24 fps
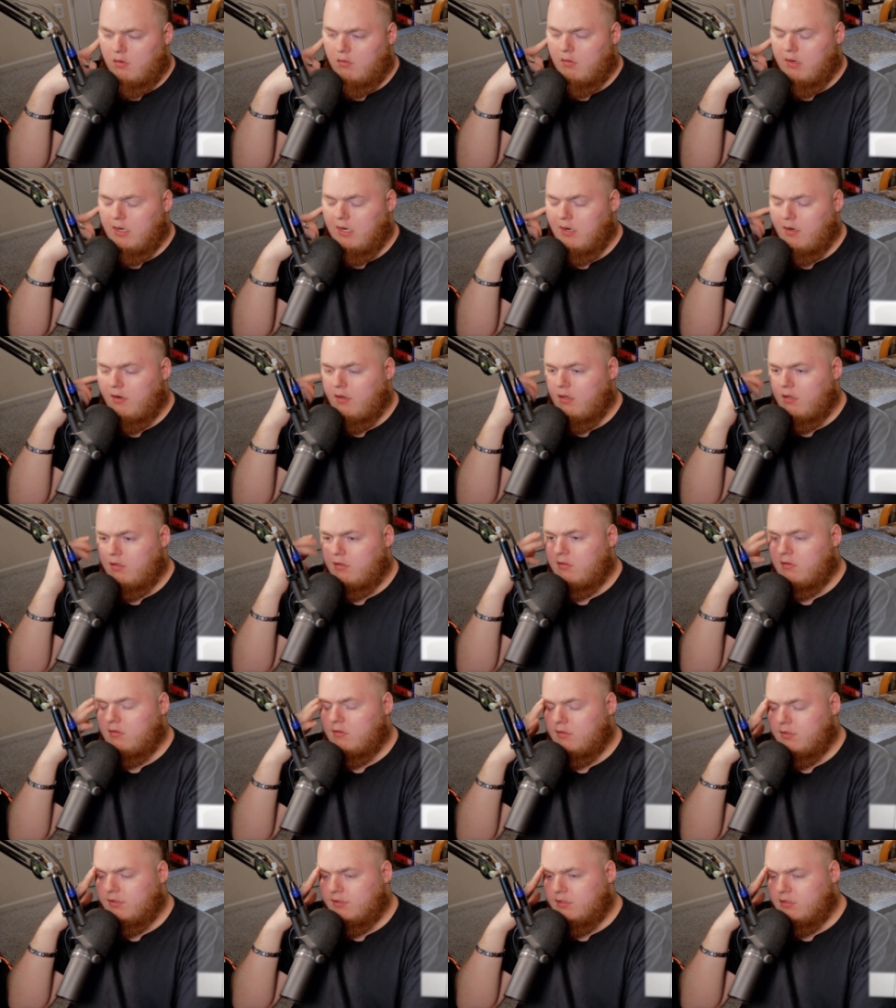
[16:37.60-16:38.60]
why are y'all
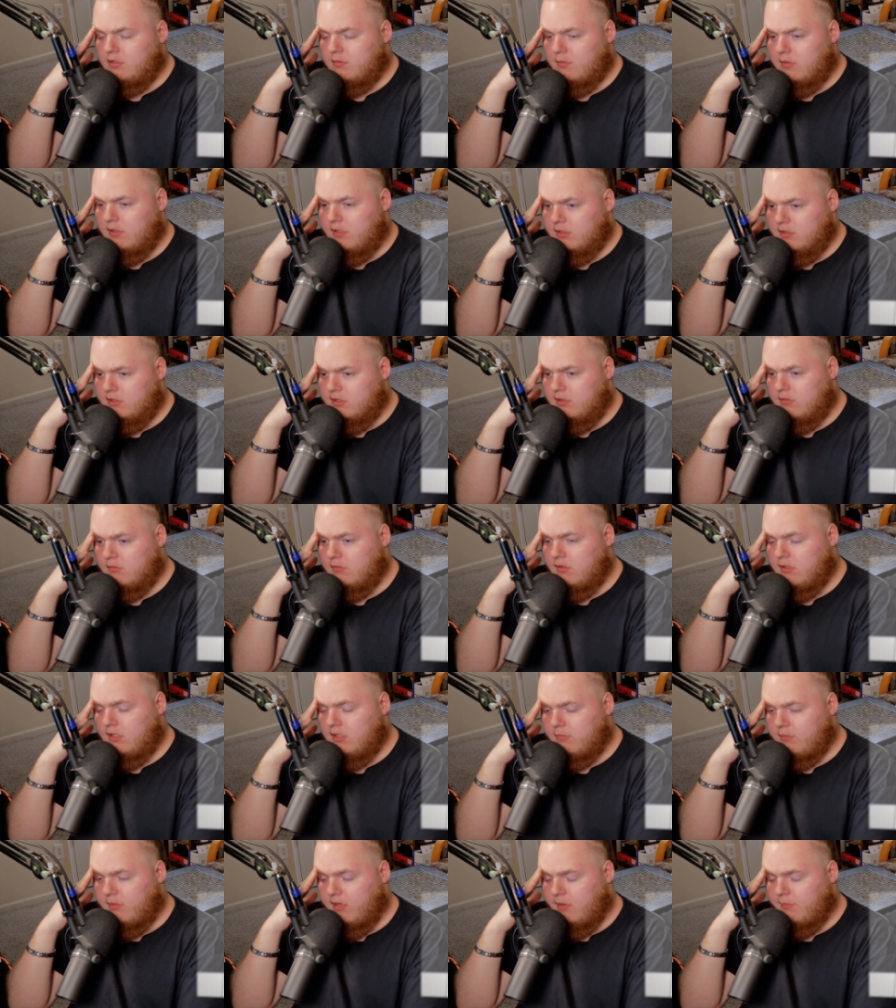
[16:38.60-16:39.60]
doing this to me? Is she
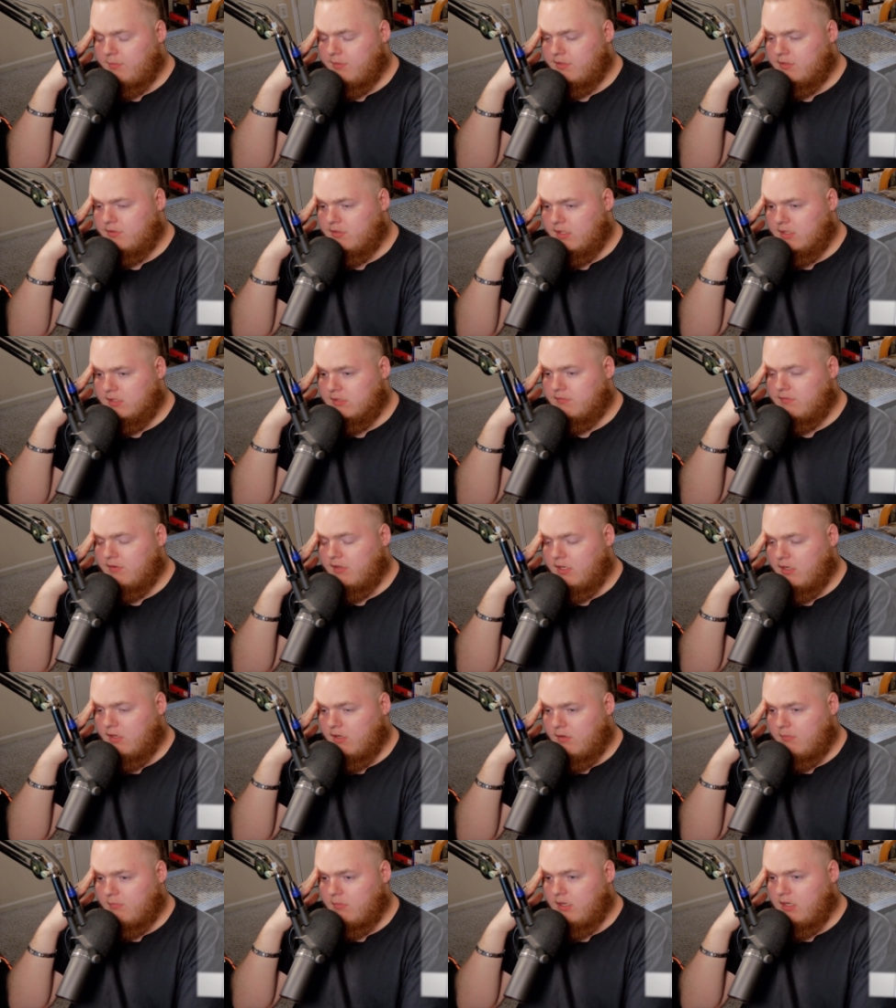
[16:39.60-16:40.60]
really about to be
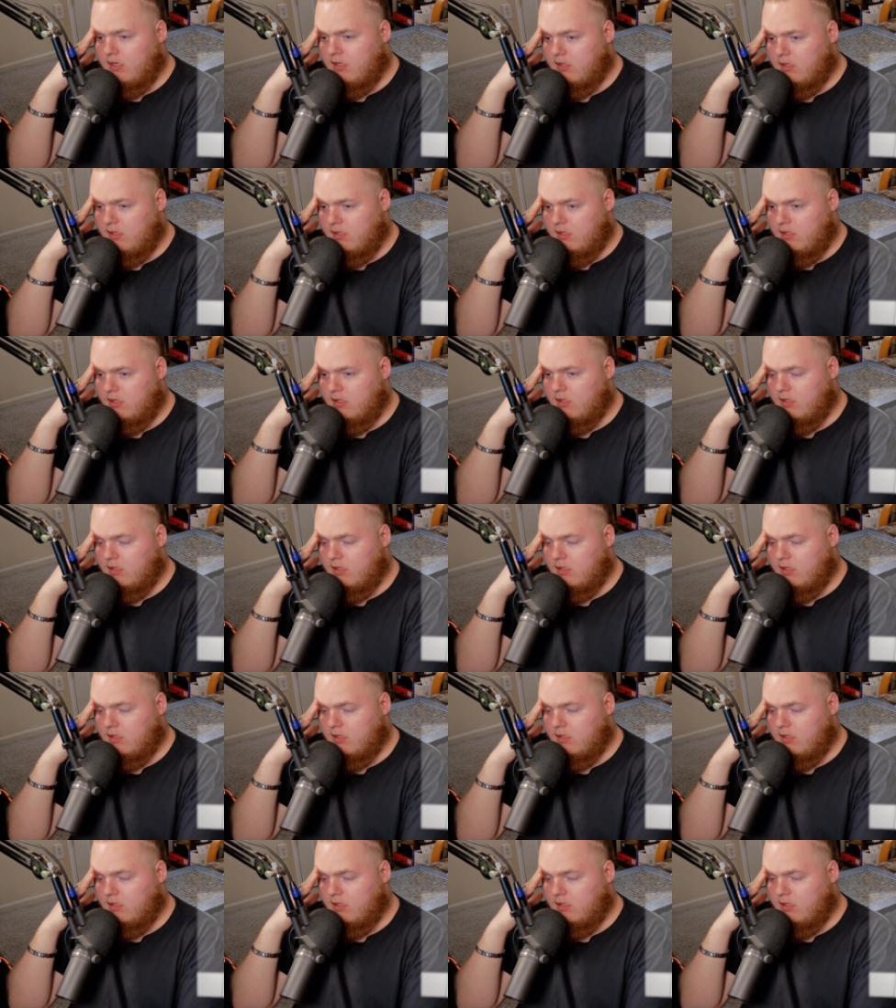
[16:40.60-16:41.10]
transfigured, bro?